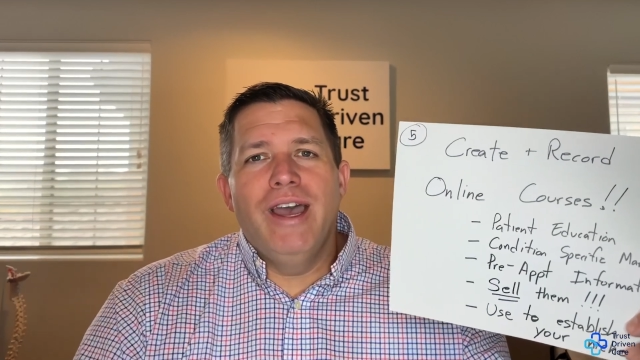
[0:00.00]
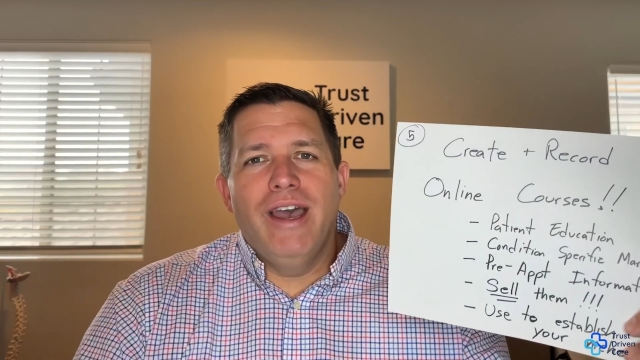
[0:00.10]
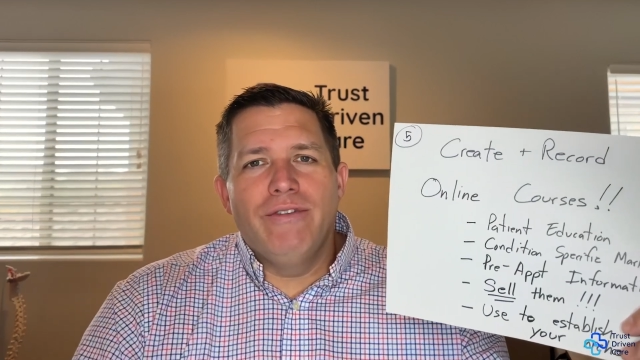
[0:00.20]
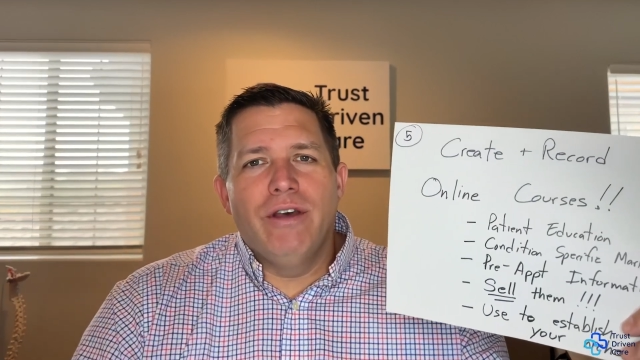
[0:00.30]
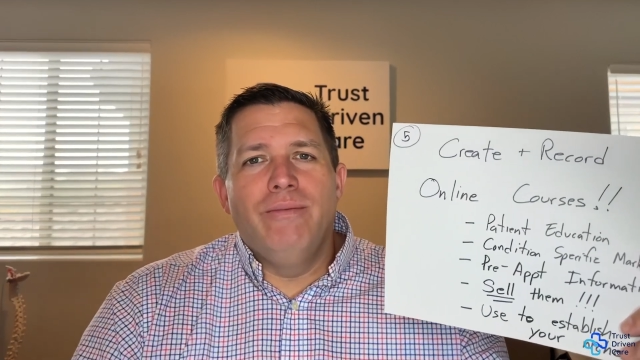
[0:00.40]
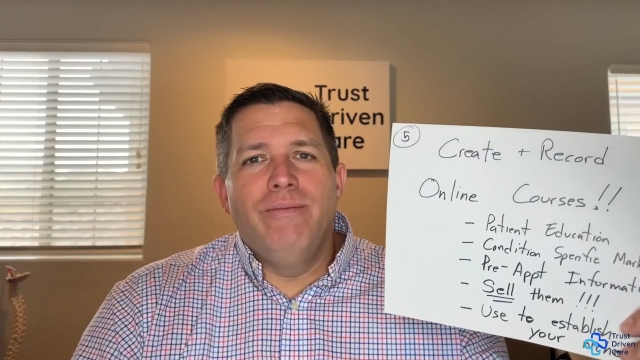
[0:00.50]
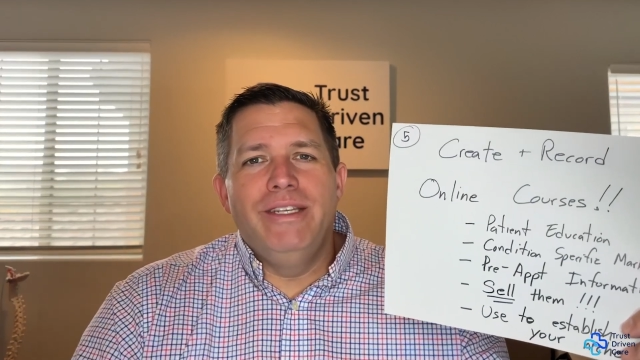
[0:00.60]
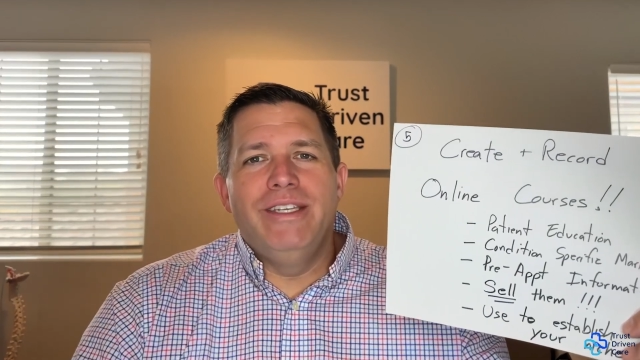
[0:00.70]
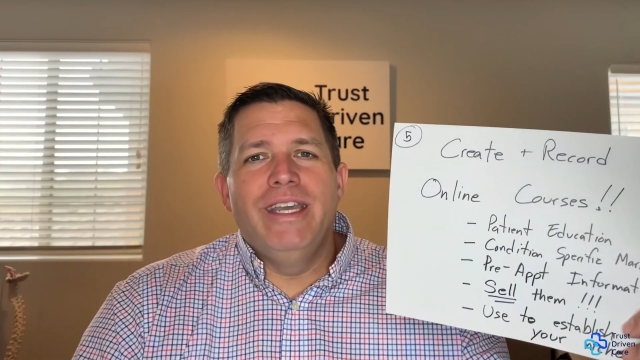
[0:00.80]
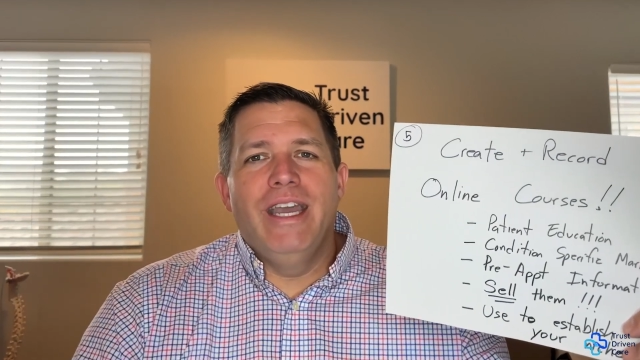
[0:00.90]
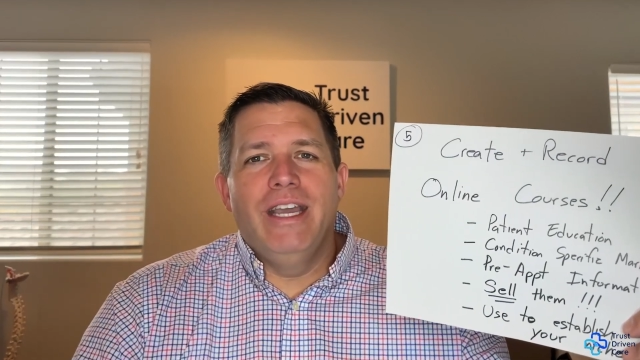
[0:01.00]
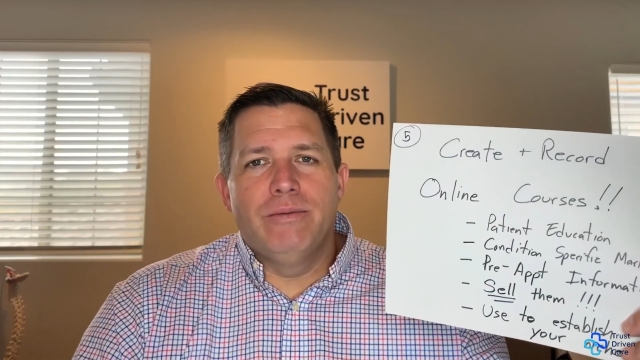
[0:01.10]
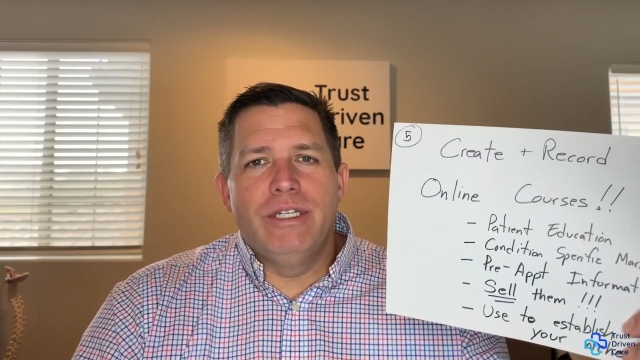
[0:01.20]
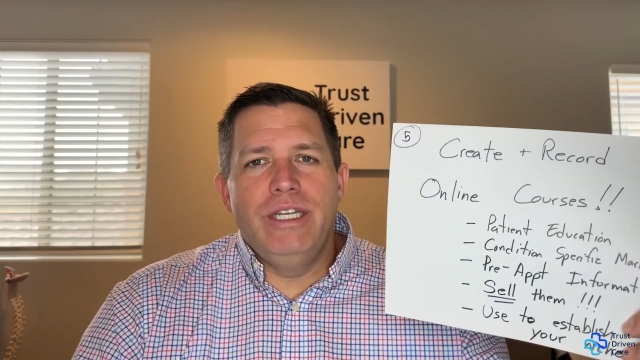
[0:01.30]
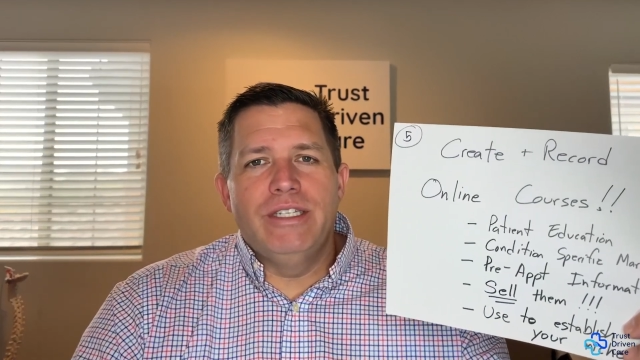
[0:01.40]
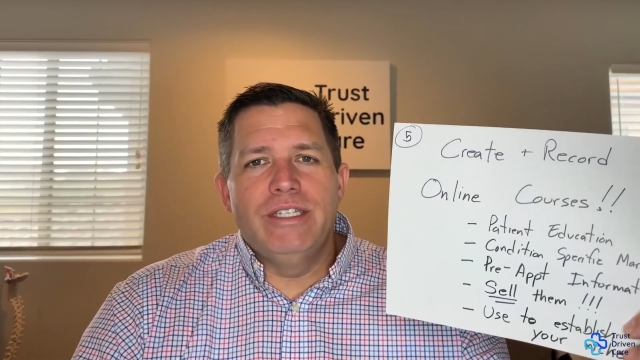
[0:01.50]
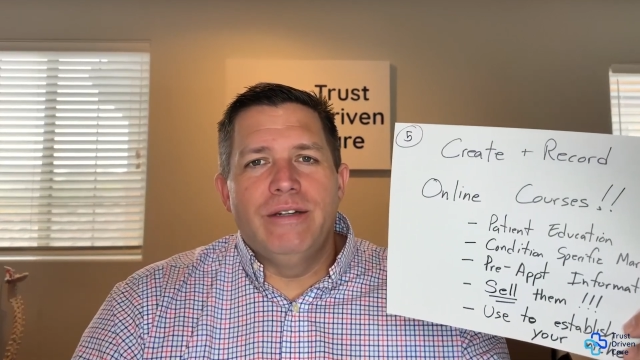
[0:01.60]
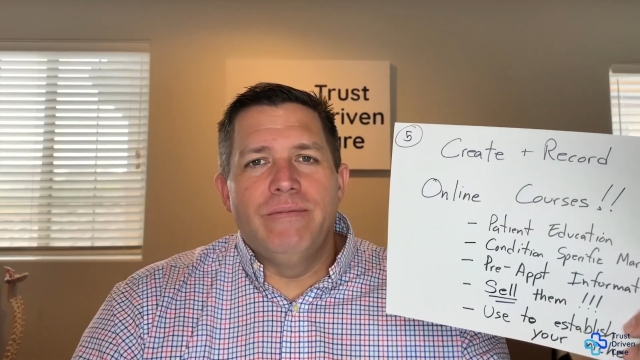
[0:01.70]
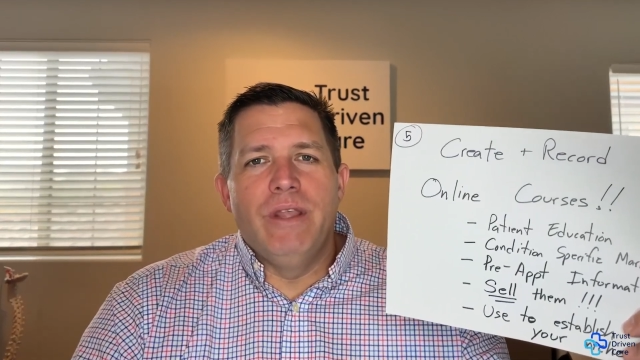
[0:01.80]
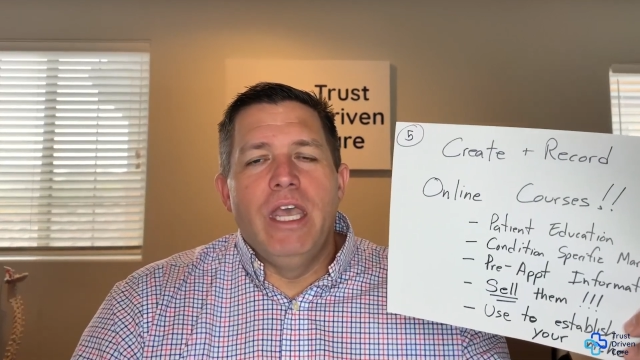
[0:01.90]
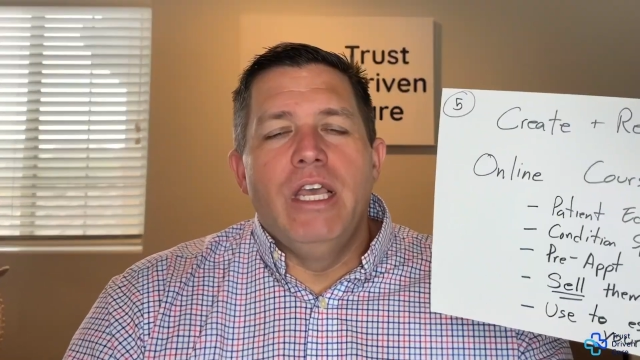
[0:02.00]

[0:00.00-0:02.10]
have amazing expertise in.